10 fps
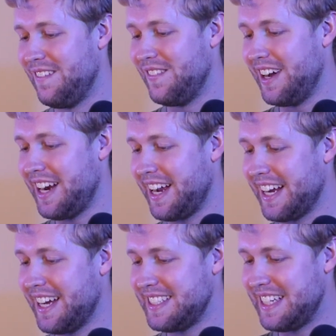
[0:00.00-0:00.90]
but I
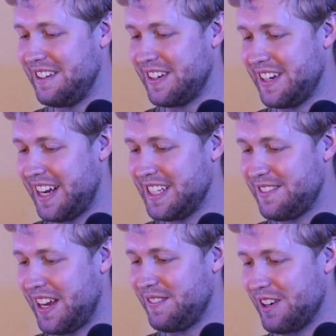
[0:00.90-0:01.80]
guess even a nice
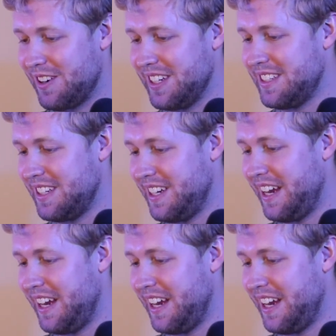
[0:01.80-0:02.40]
family-oriented